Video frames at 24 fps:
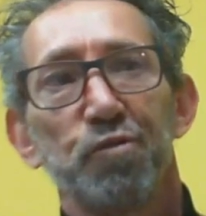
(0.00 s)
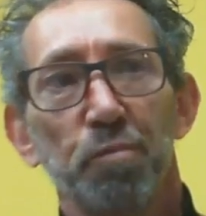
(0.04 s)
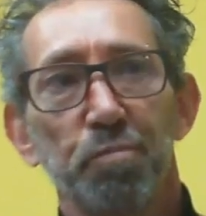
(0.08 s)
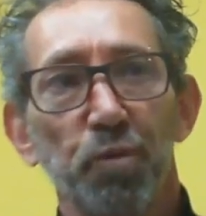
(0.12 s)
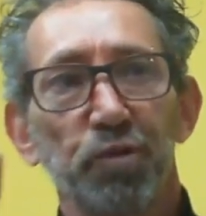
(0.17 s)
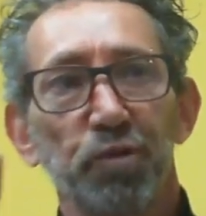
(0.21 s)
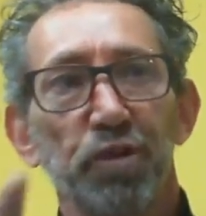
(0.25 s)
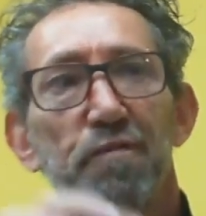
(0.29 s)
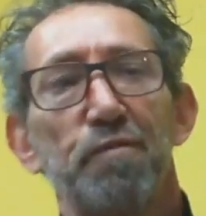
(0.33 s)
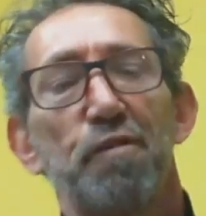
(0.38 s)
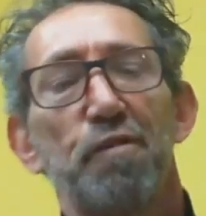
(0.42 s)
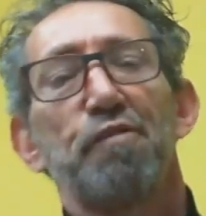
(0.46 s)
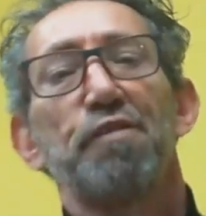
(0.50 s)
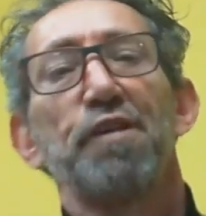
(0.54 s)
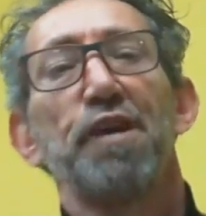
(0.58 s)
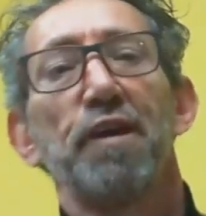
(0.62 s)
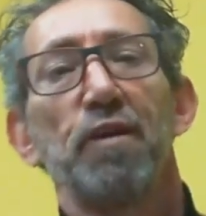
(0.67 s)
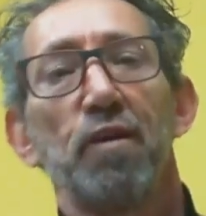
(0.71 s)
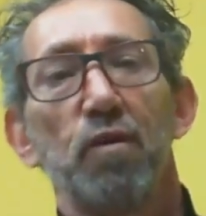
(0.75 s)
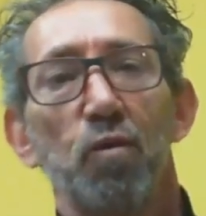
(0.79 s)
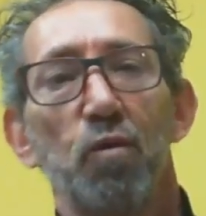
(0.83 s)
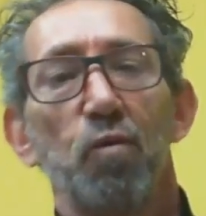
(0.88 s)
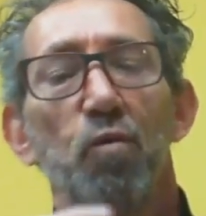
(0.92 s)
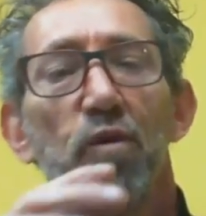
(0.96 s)
put
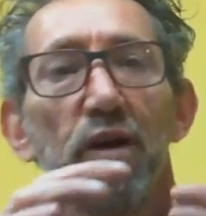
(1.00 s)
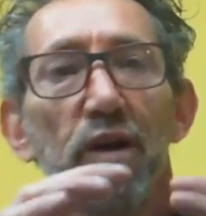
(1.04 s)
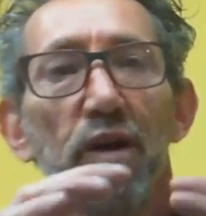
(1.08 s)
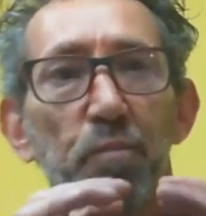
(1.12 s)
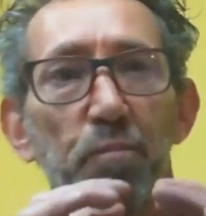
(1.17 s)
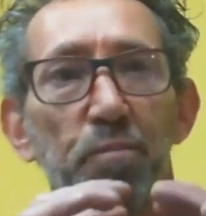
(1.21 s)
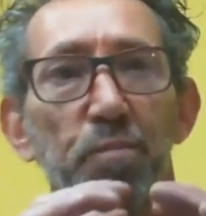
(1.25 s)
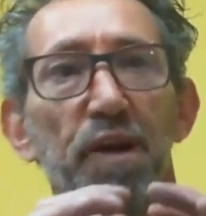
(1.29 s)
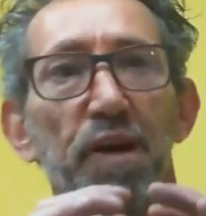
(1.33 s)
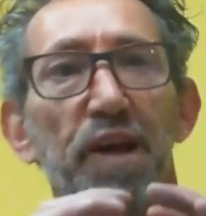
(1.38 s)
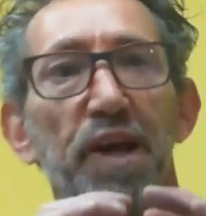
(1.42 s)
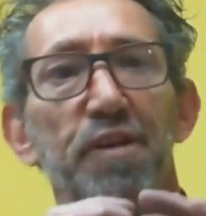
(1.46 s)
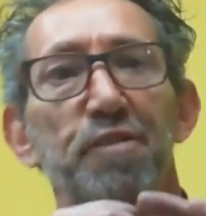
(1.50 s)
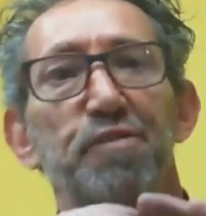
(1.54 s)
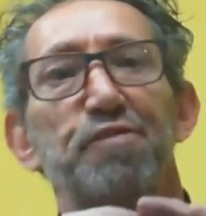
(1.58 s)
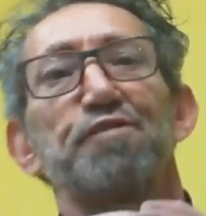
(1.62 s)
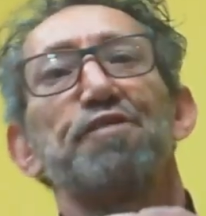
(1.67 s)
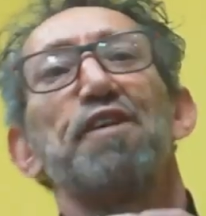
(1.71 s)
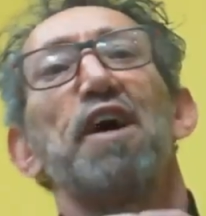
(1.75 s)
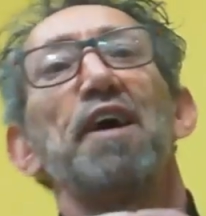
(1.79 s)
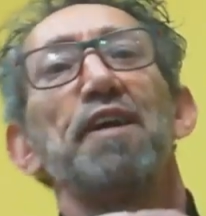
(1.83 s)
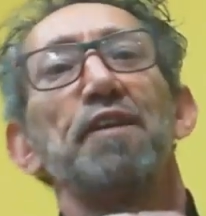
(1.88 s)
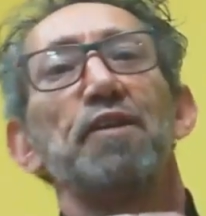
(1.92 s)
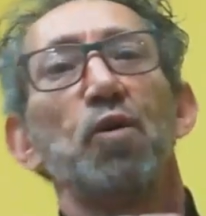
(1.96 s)
everything
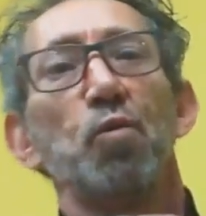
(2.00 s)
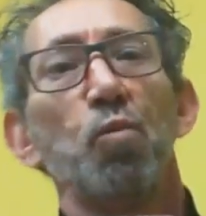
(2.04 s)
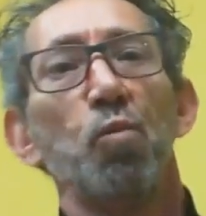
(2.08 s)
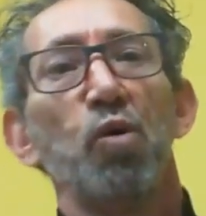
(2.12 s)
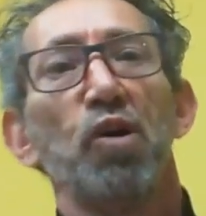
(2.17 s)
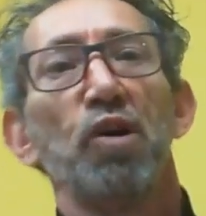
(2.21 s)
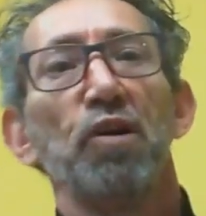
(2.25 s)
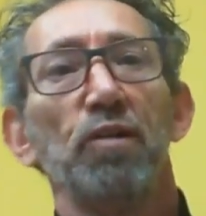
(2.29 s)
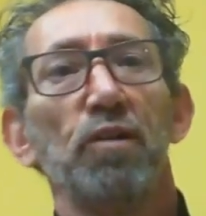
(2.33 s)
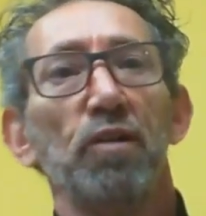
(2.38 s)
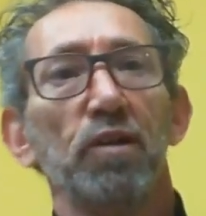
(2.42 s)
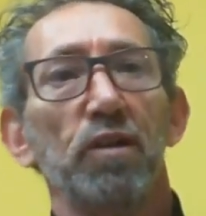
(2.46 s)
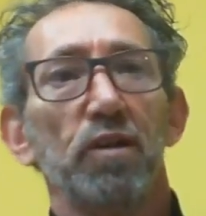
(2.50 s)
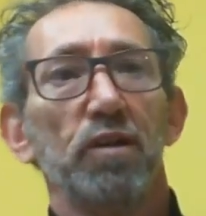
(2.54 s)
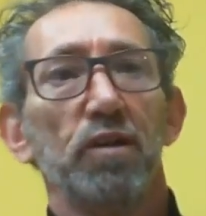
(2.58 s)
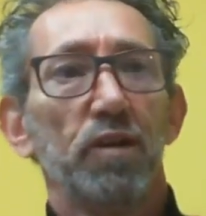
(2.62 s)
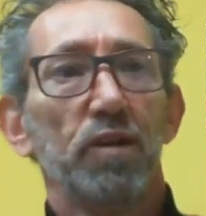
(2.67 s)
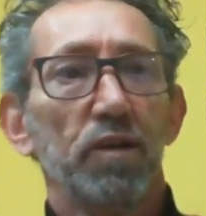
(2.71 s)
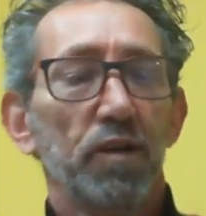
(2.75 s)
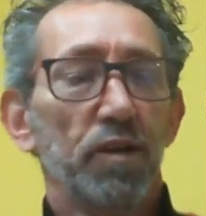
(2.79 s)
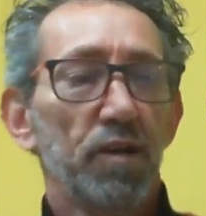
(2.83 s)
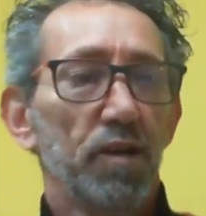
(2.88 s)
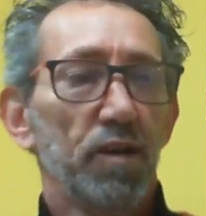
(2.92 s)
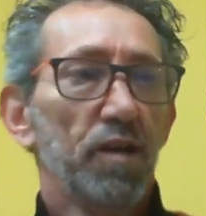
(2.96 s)
inside the wheel,
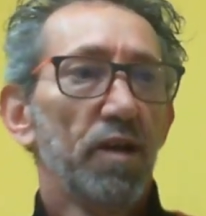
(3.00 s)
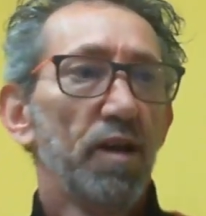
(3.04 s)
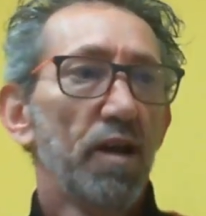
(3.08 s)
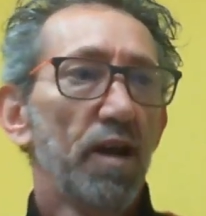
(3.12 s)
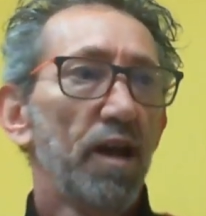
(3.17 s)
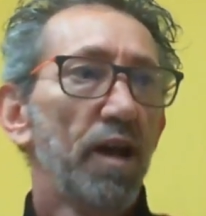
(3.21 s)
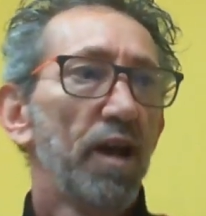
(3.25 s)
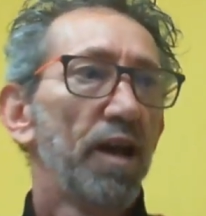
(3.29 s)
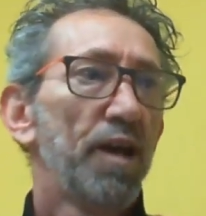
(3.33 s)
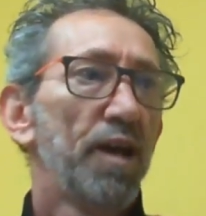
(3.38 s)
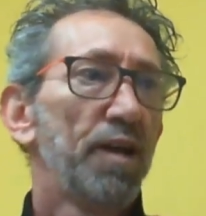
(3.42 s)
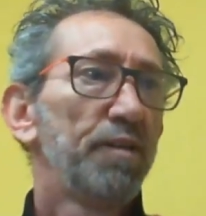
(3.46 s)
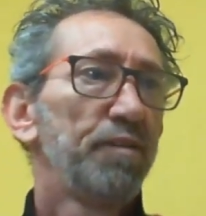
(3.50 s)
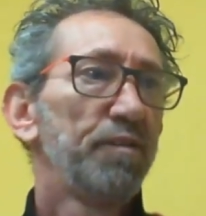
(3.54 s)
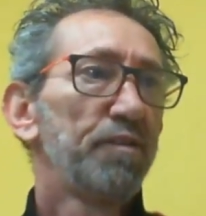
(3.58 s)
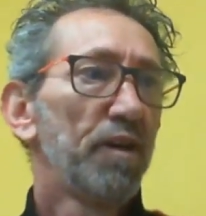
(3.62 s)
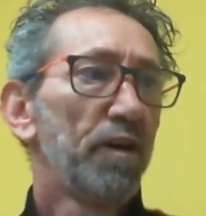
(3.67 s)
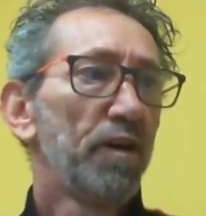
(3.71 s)
and